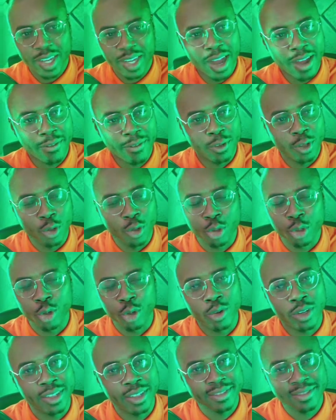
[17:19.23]
I flew through
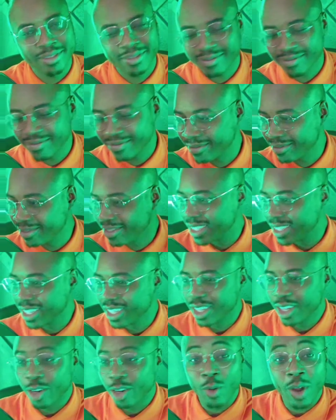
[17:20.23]
it.
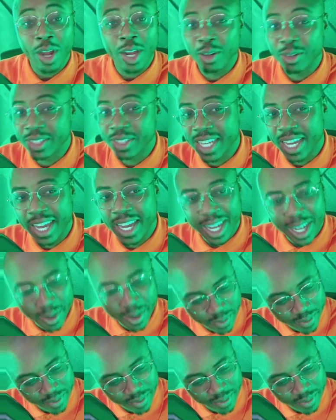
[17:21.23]
Right on time.